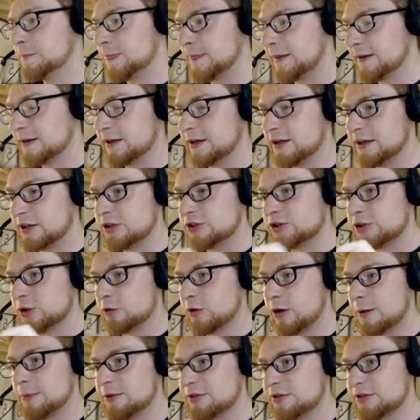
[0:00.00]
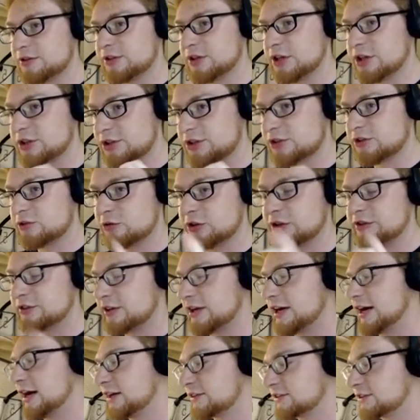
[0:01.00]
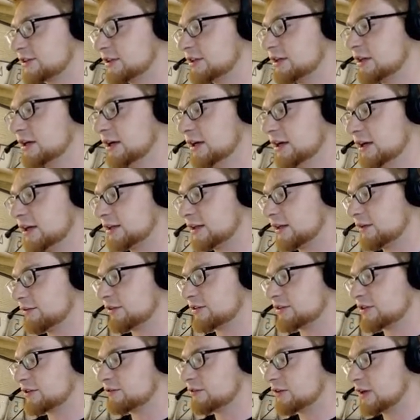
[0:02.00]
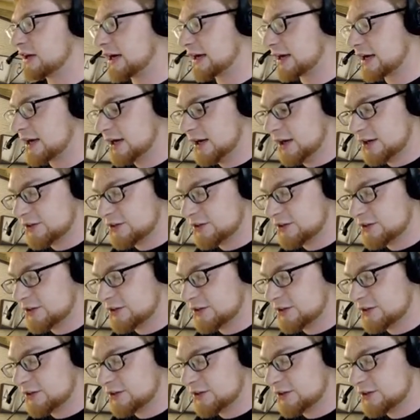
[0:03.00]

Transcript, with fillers: an integer representation straight to ASCII and give us the flag.